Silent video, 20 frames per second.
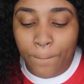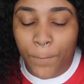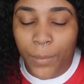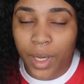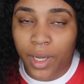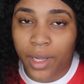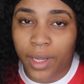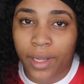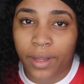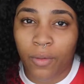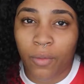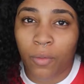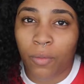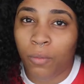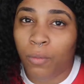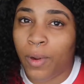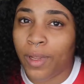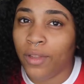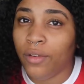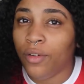
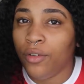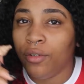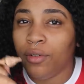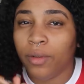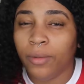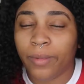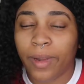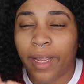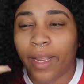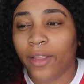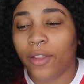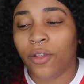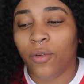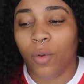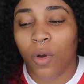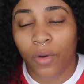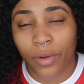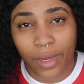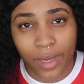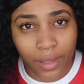but when you do it right, you
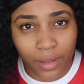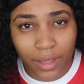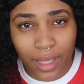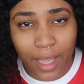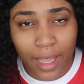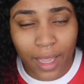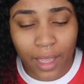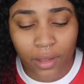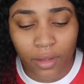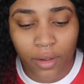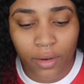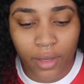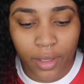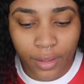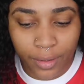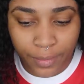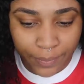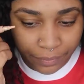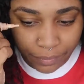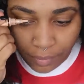won't get the halo
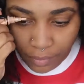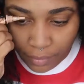look.